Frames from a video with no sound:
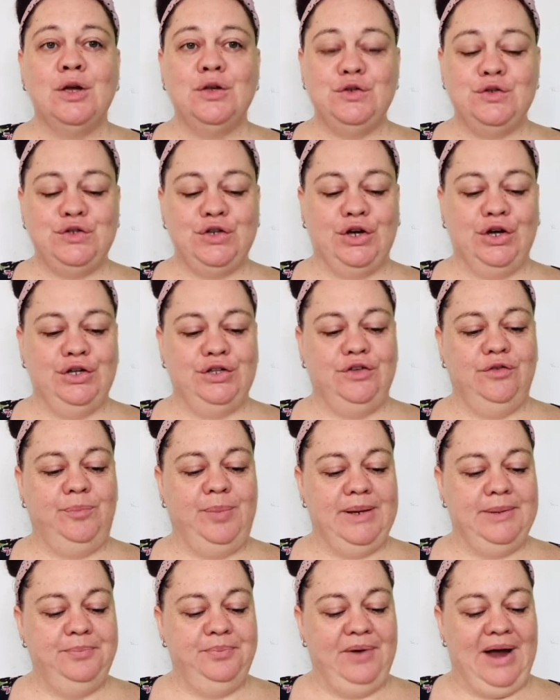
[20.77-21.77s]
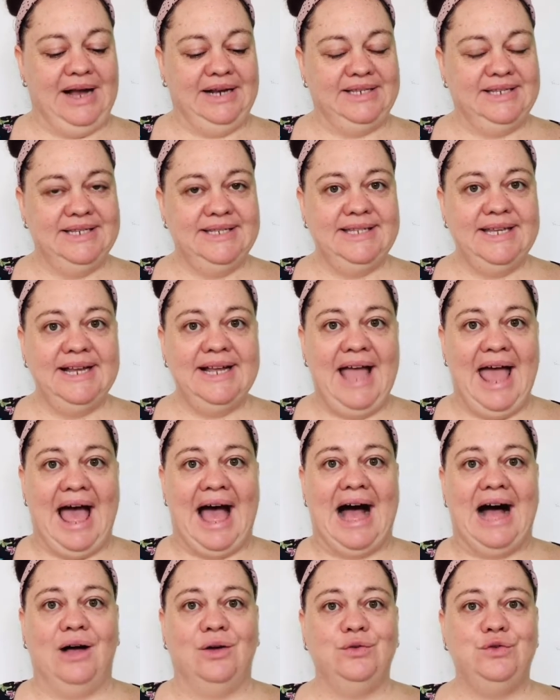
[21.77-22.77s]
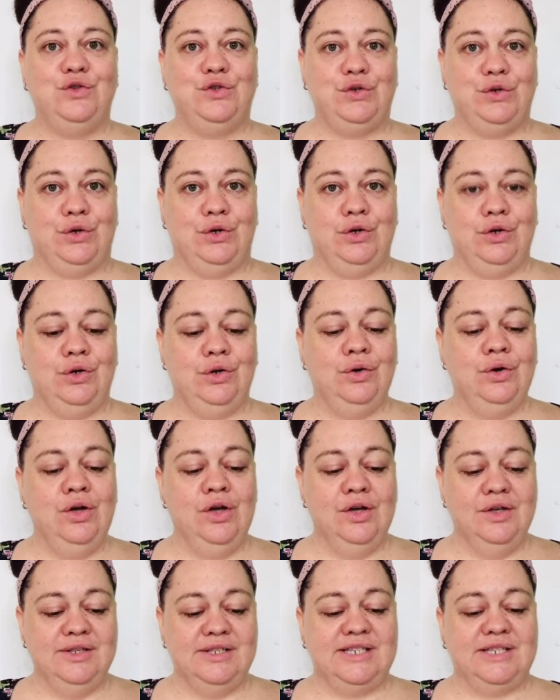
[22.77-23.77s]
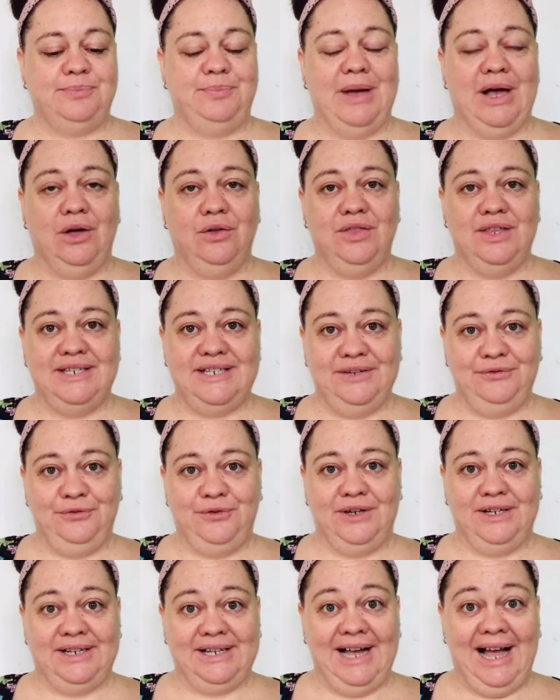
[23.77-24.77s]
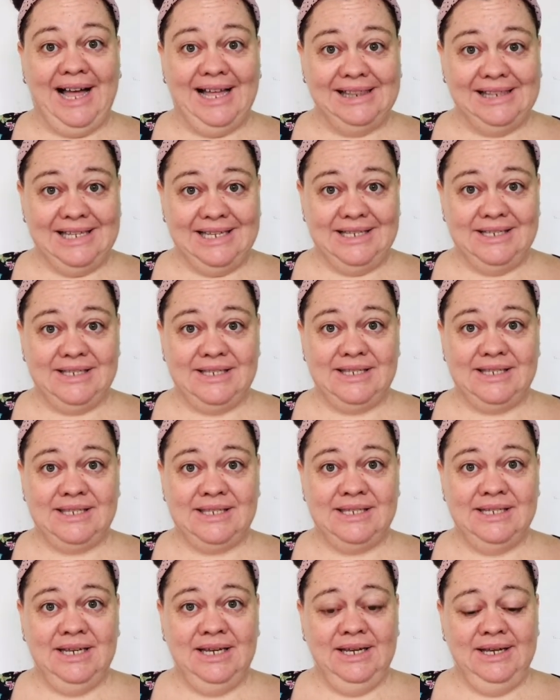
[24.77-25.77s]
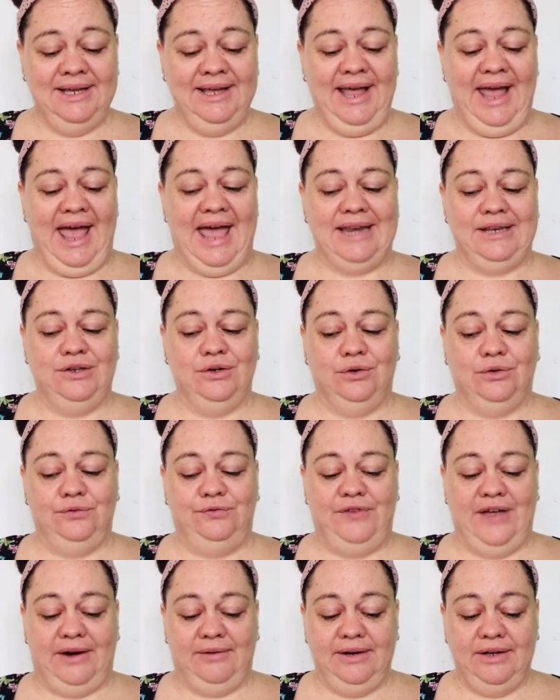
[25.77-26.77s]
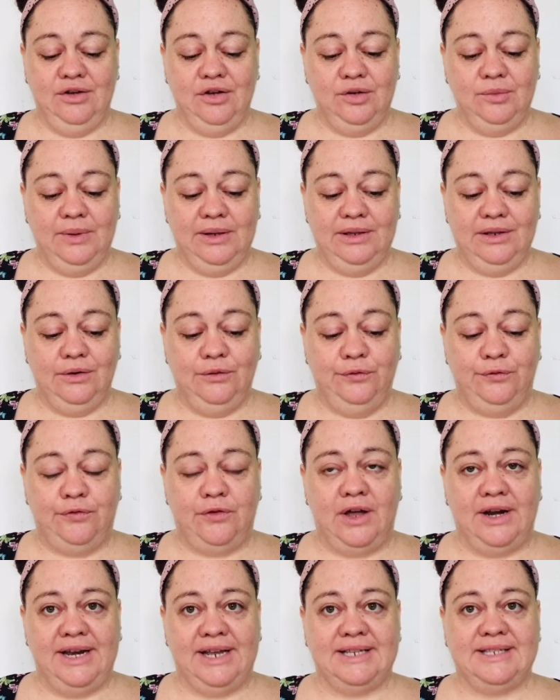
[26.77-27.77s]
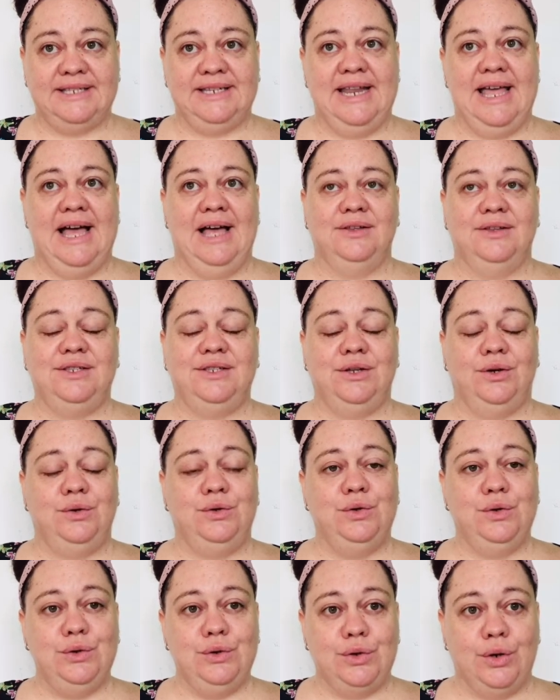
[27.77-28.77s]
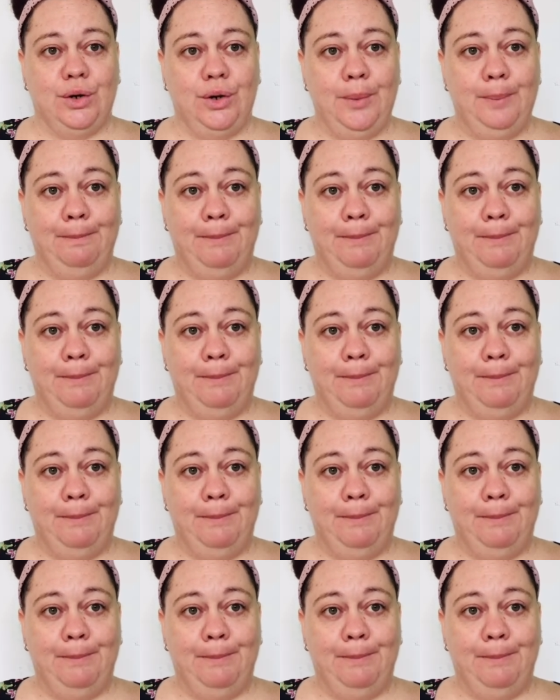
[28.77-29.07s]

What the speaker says: So you've been practicing how to spell the different colors. And you're very good with your phonics now. So you know